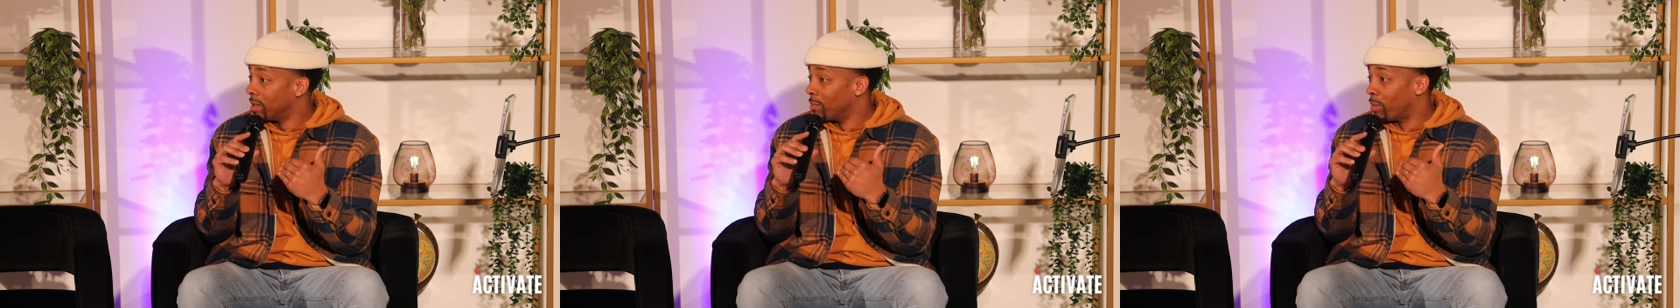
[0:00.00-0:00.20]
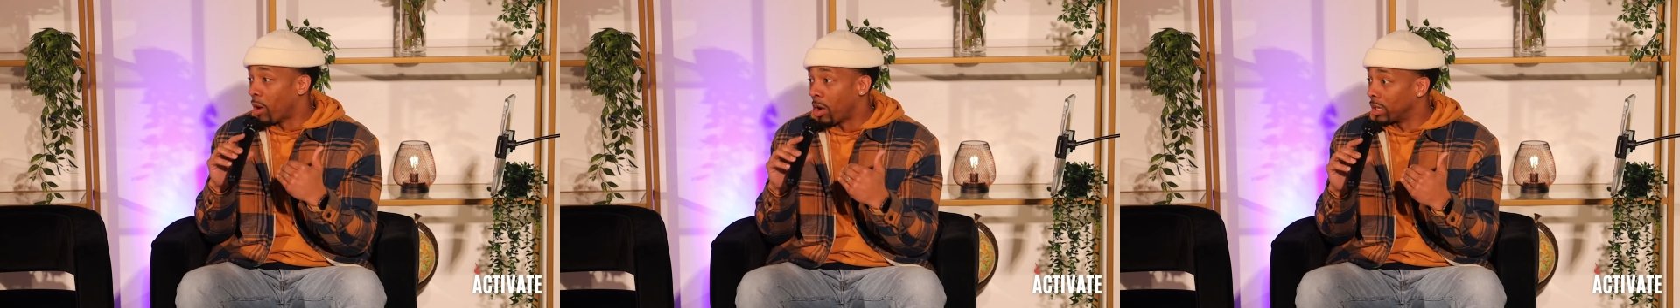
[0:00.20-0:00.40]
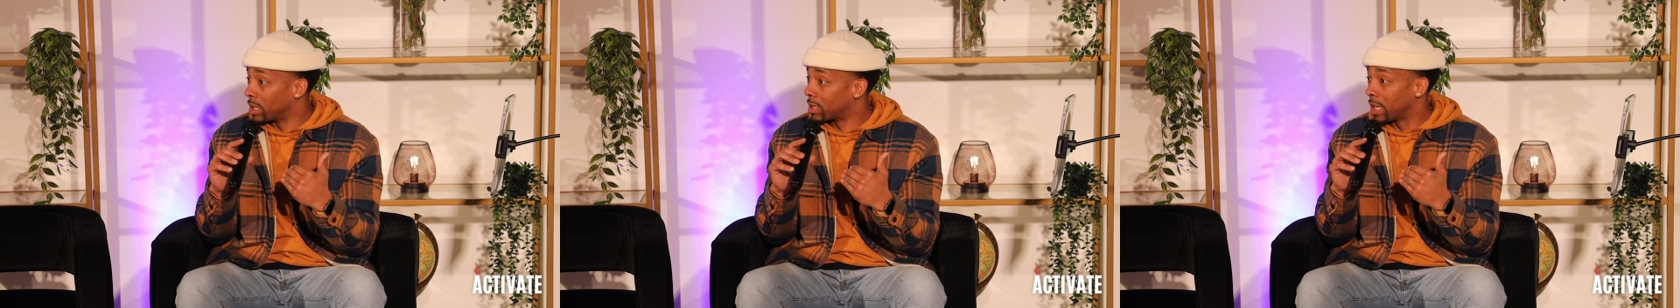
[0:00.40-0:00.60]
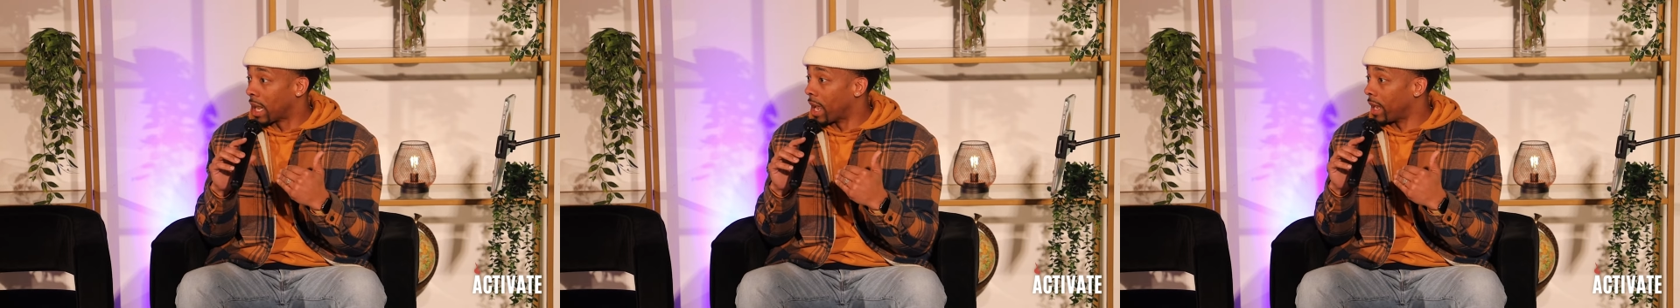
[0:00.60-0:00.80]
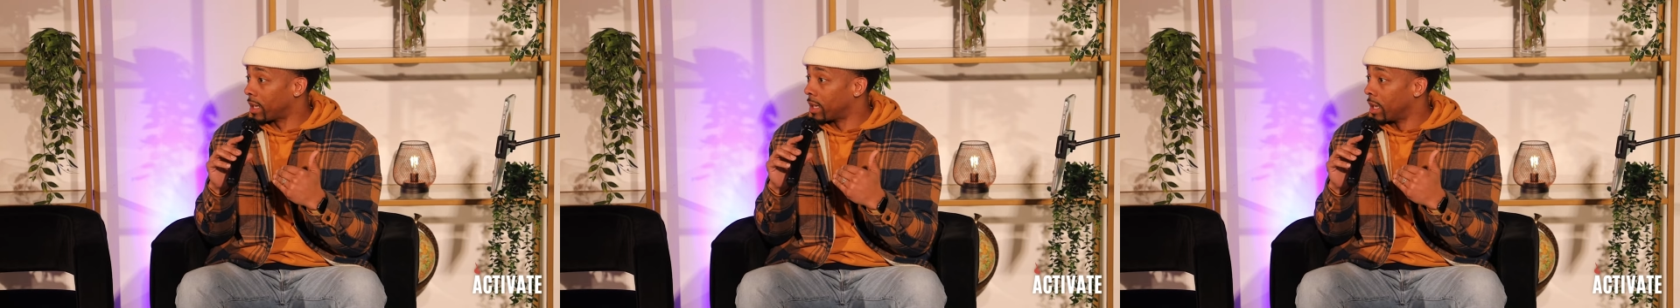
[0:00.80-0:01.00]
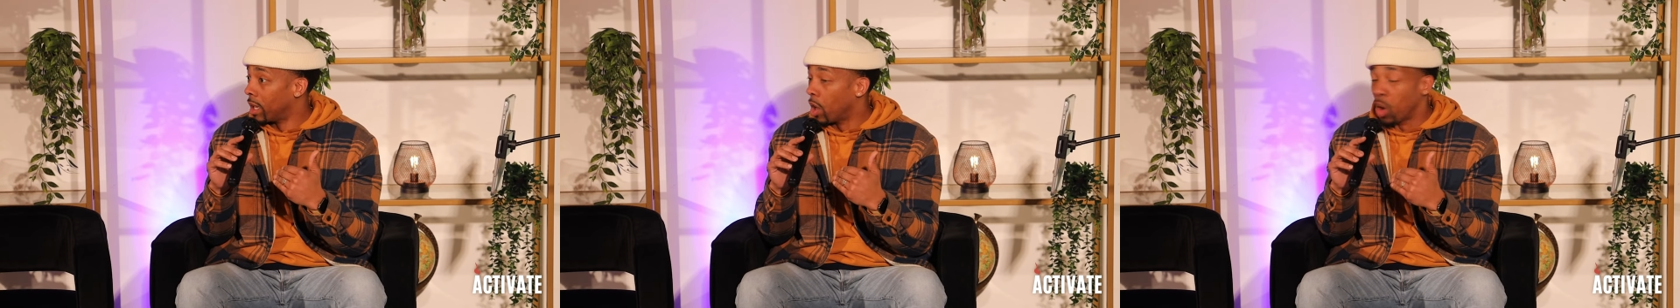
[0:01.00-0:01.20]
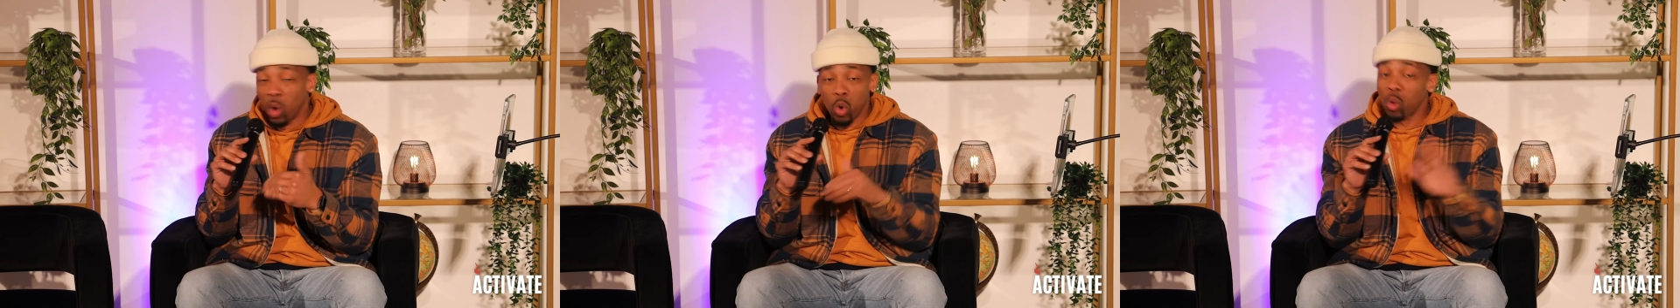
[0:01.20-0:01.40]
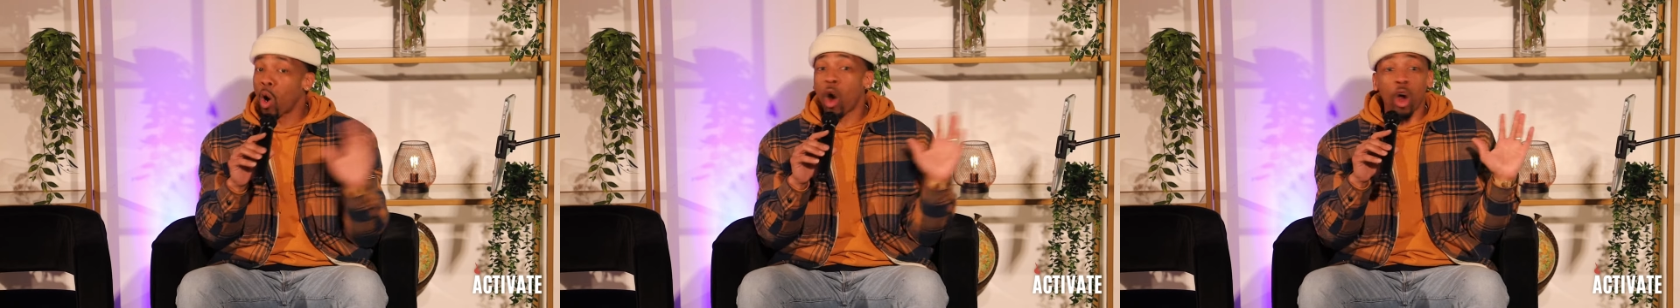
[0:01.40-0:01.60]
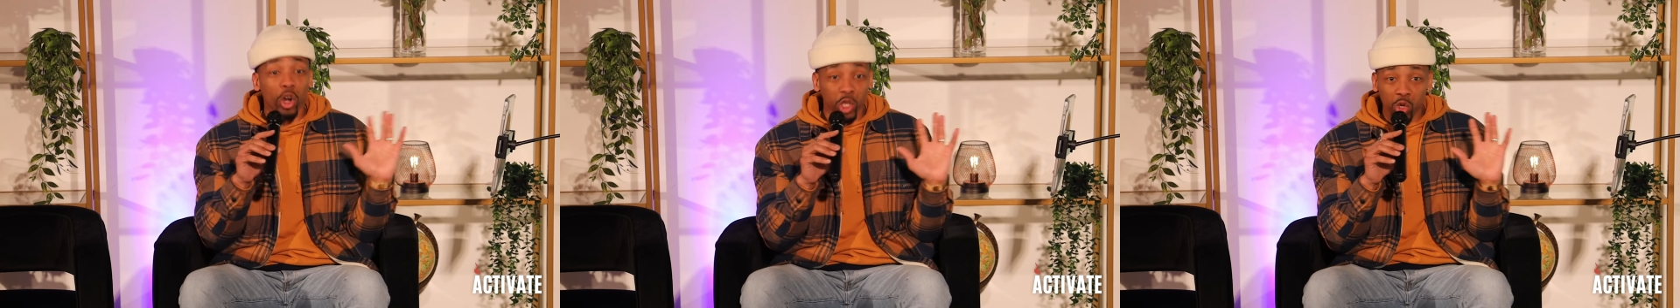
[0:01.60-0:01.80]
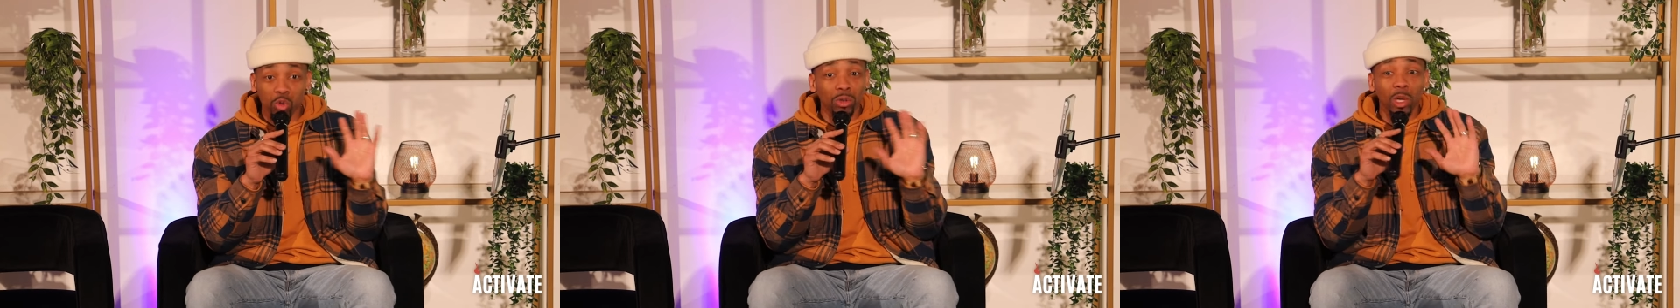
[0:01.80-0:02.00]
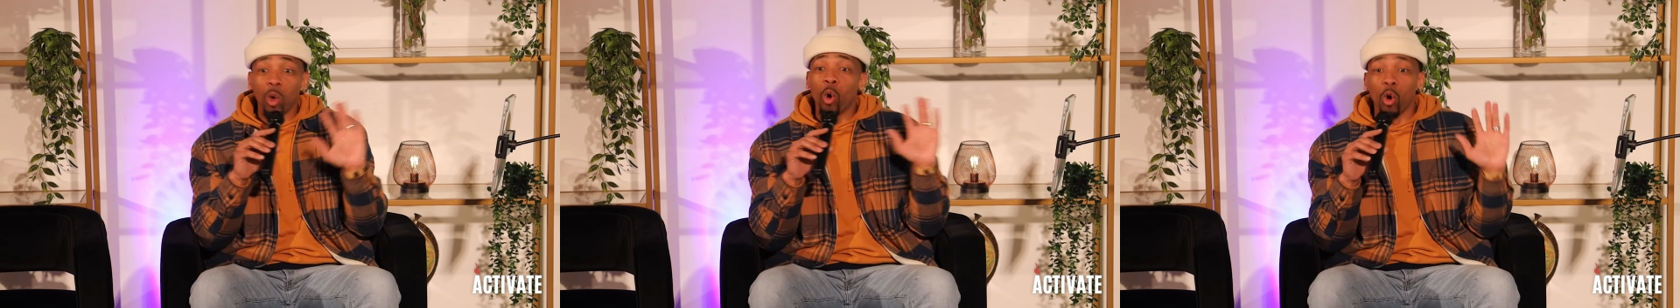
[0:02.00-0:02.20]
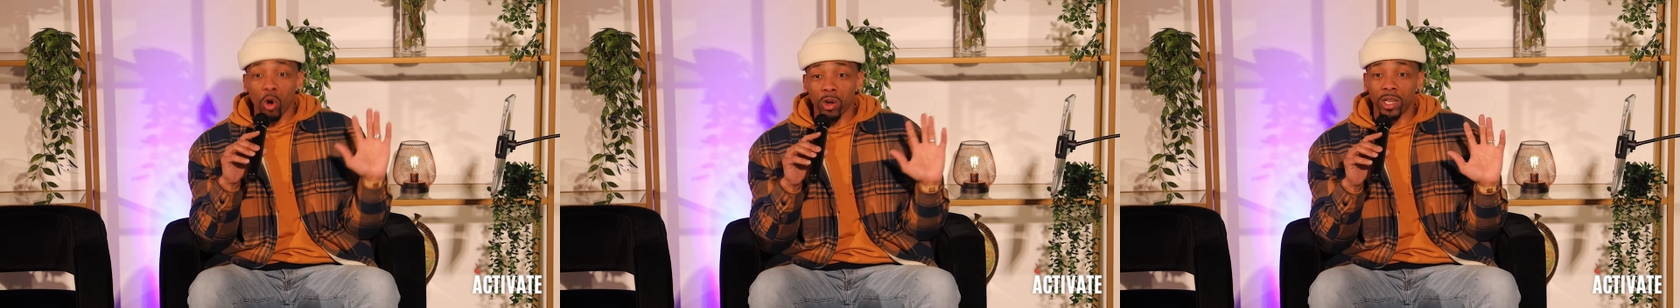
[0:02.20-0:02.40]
Paul is like, Who are you, Lord?